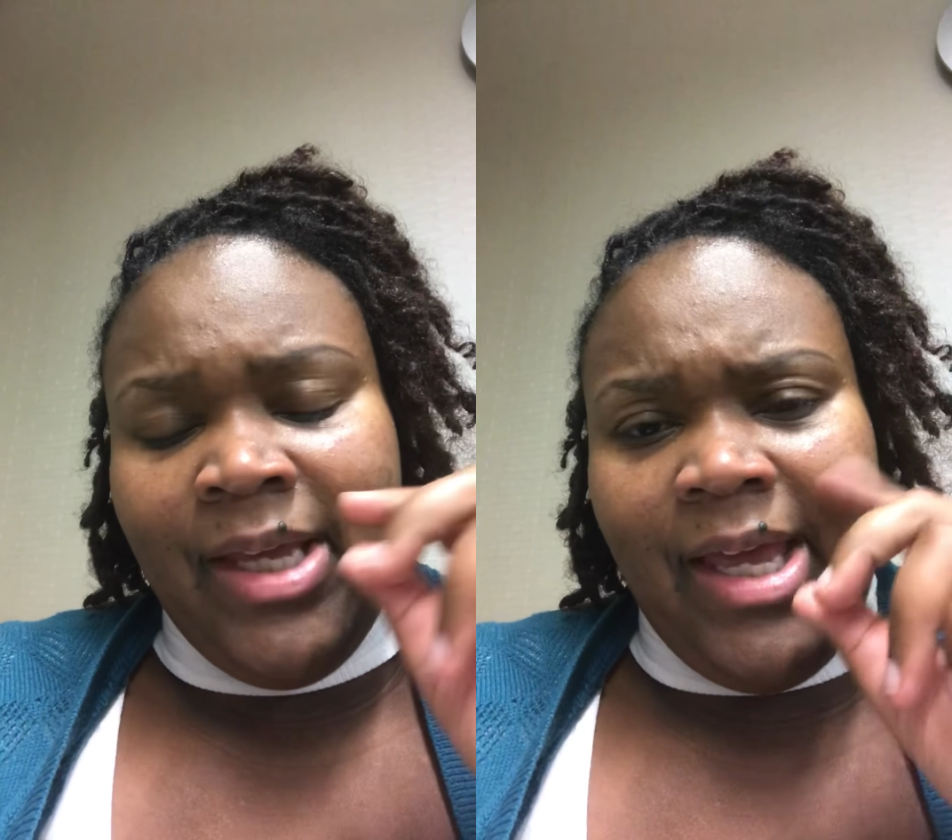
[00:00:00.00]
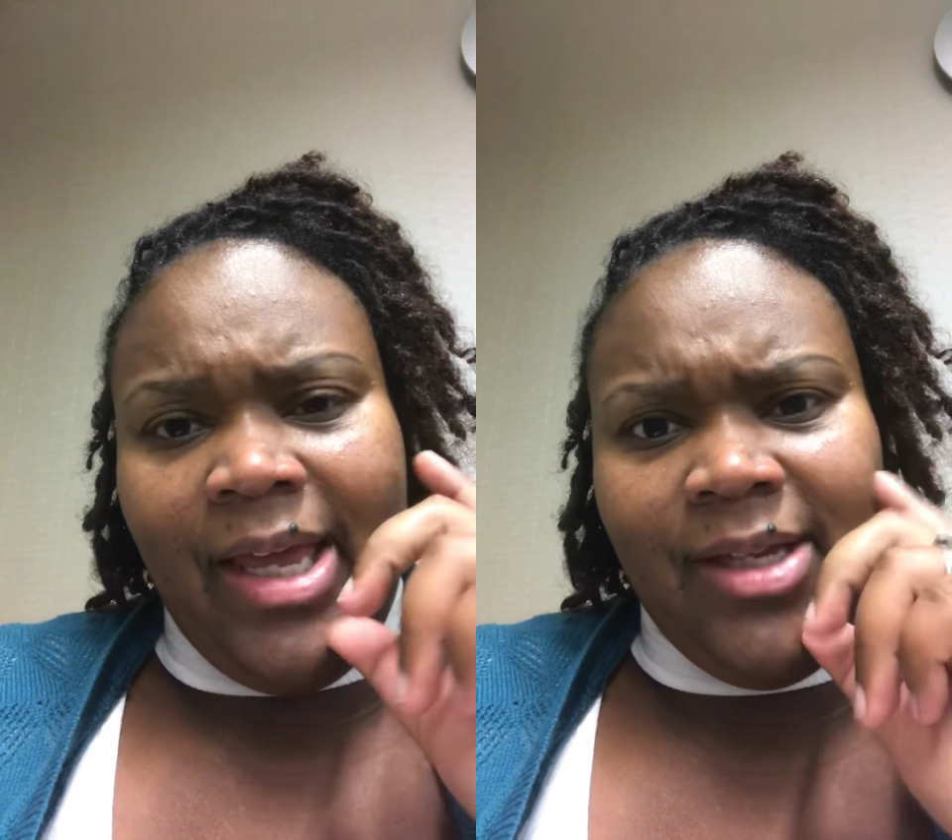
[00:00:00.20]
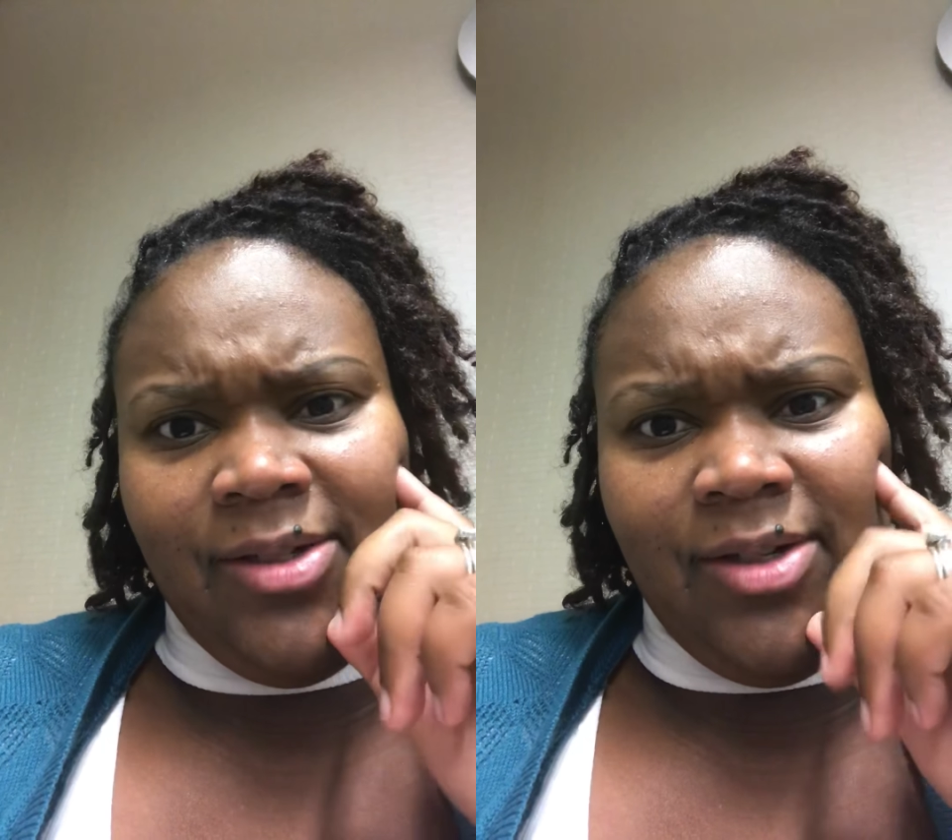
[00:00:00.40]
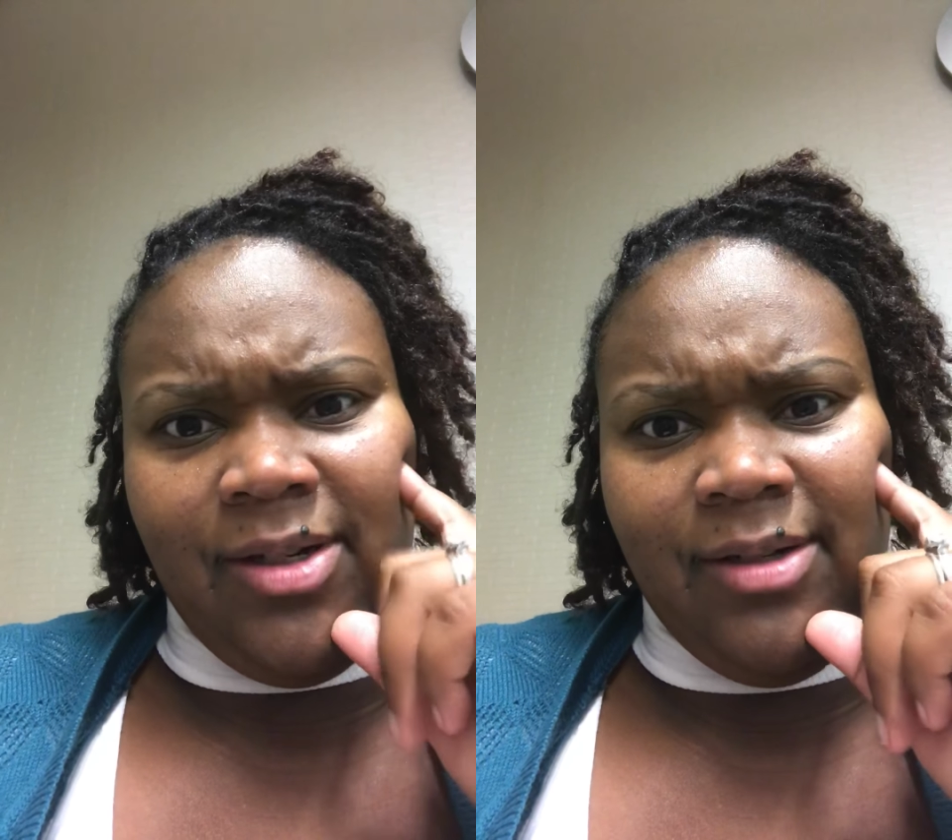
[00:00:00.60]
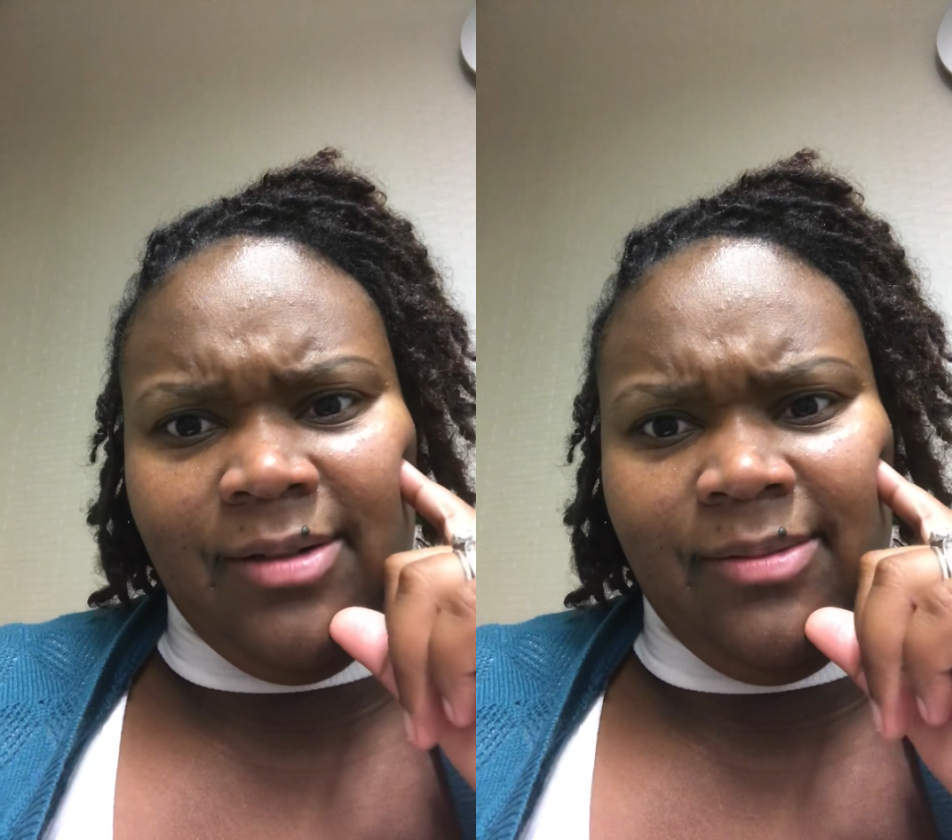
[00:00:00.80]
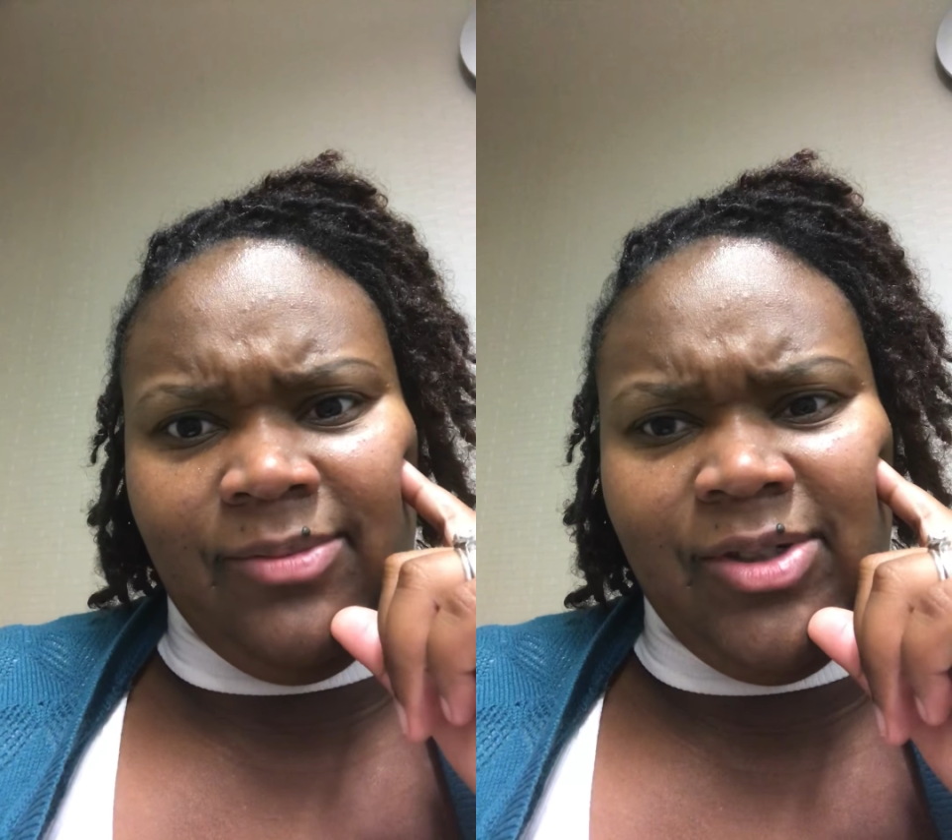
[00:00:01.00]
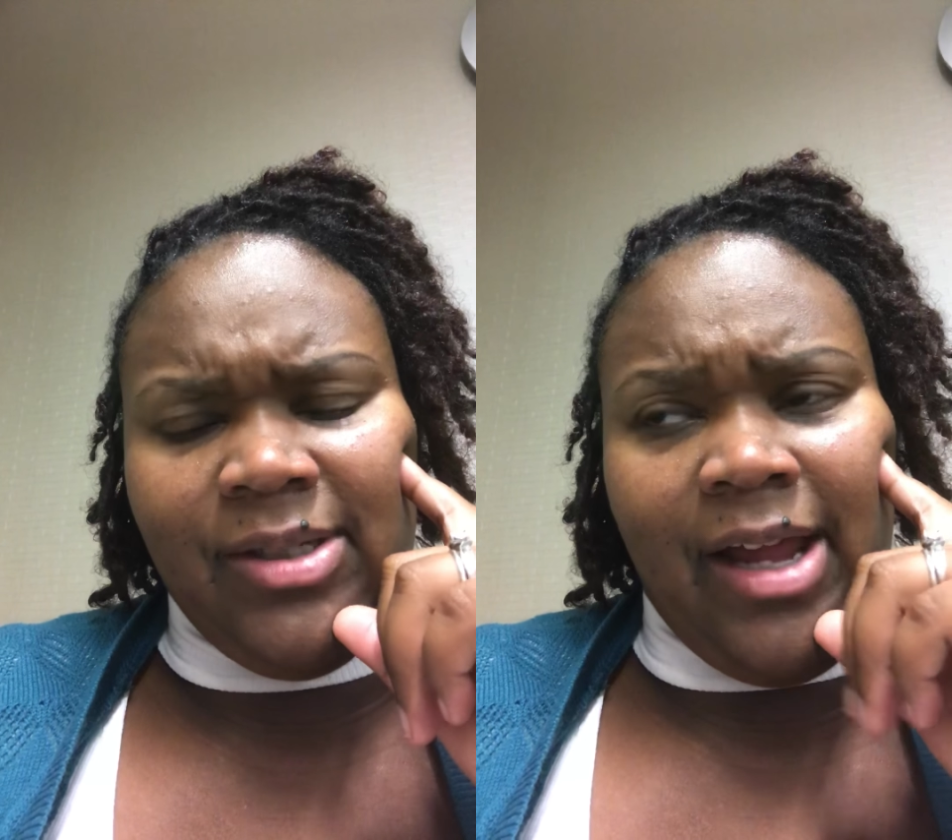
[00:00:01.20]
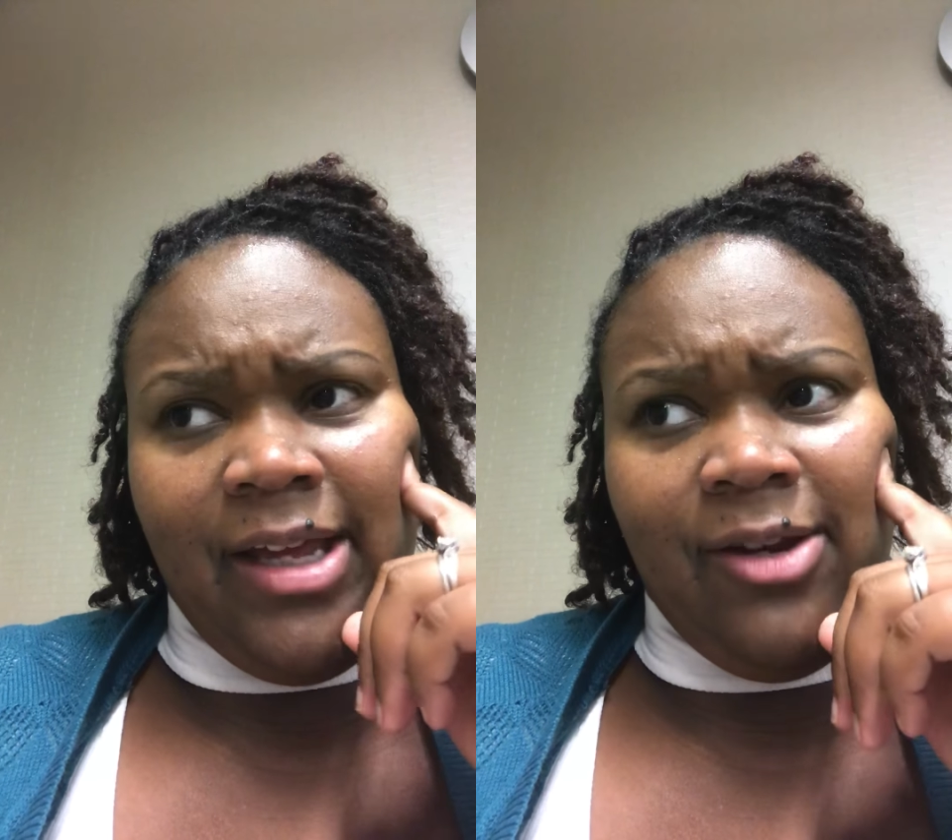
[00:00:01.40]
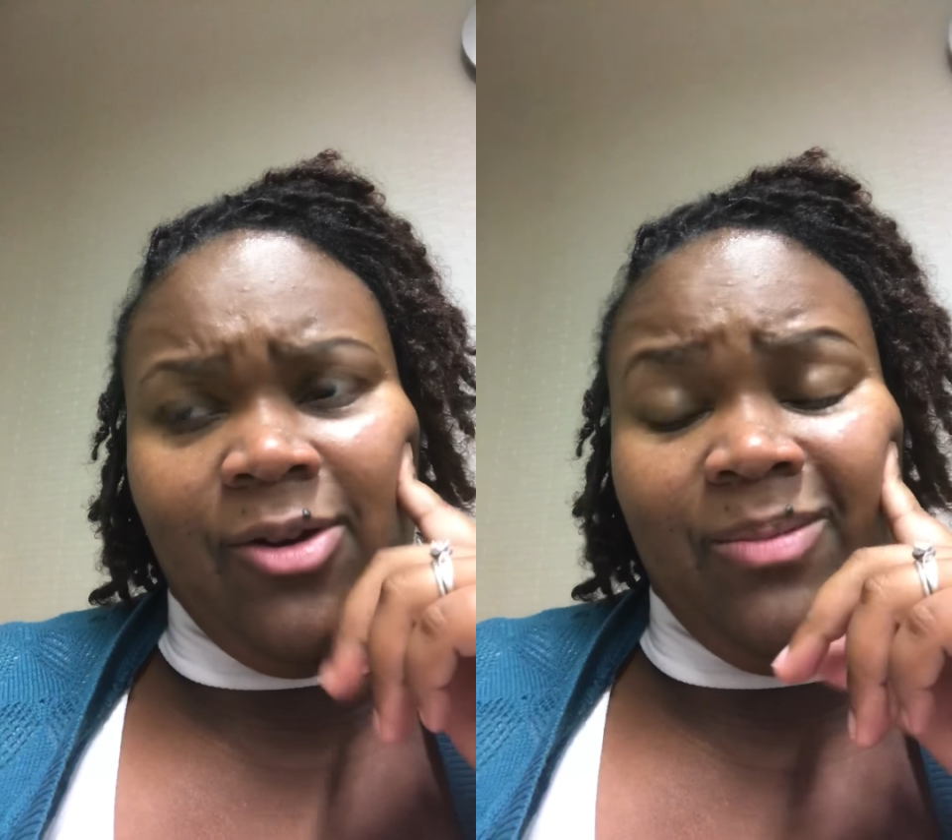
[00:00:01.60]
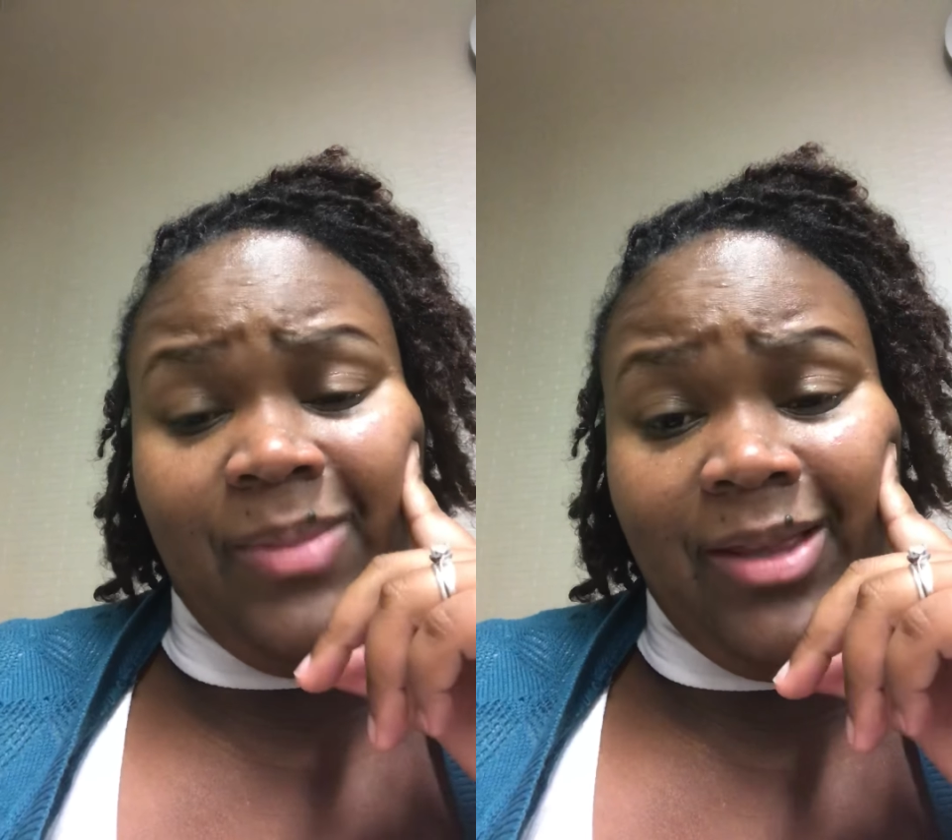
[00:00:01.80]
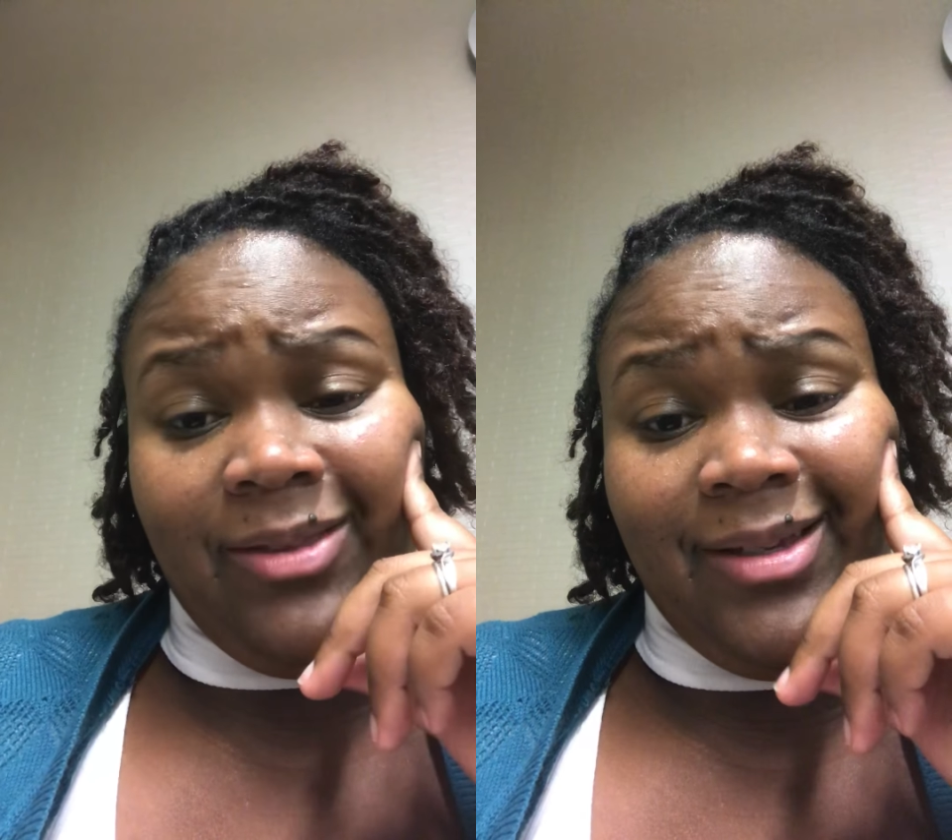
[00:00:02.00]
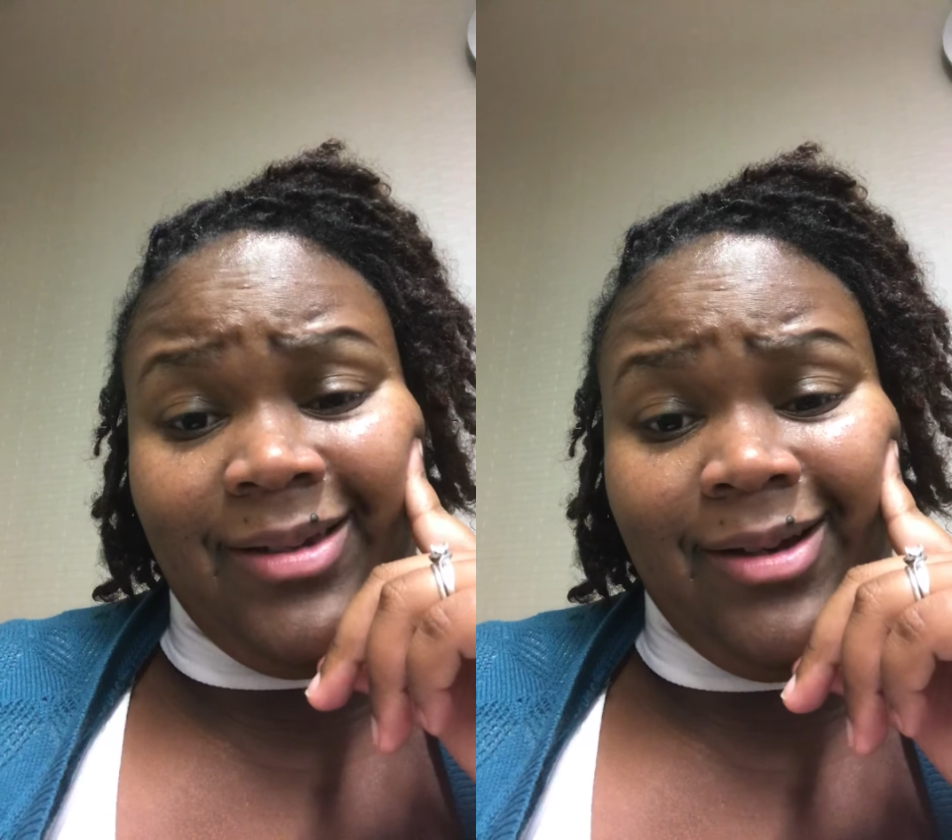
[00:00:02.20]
And just liking her method